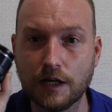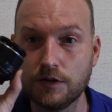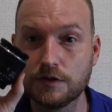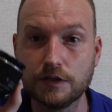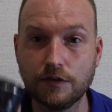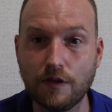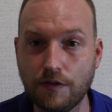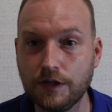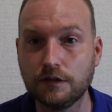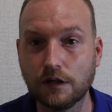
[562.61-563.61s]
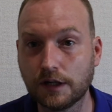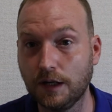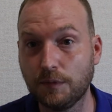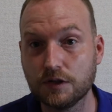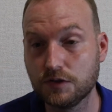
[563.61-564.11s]
I use it in the digital
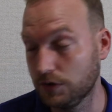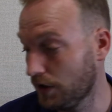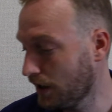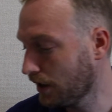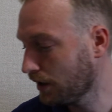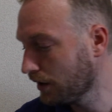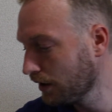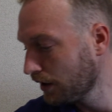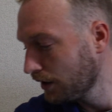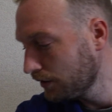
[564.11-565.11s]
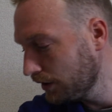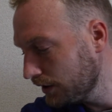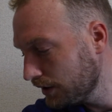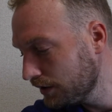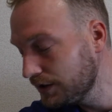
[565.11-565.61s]
camera to
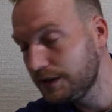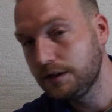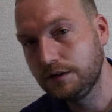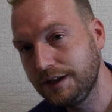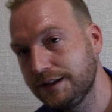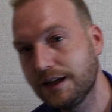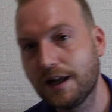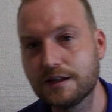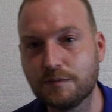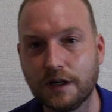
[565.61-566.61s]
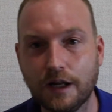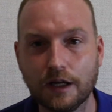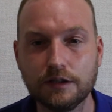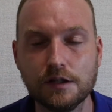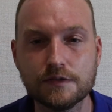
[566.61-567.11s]
digitalize my
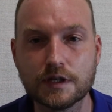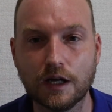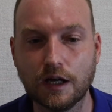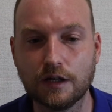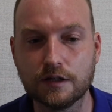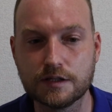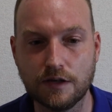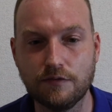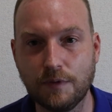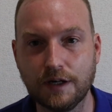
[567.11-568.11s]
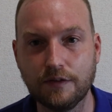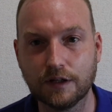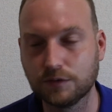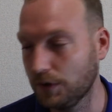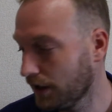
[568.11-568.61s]
negatives and save money
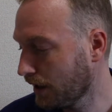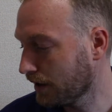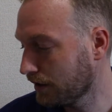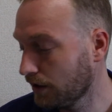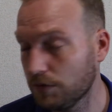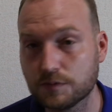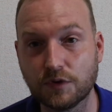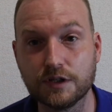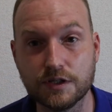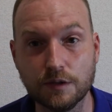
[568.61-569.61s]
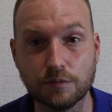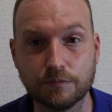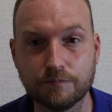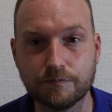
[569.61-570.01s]
that way, and it was pretty cheap.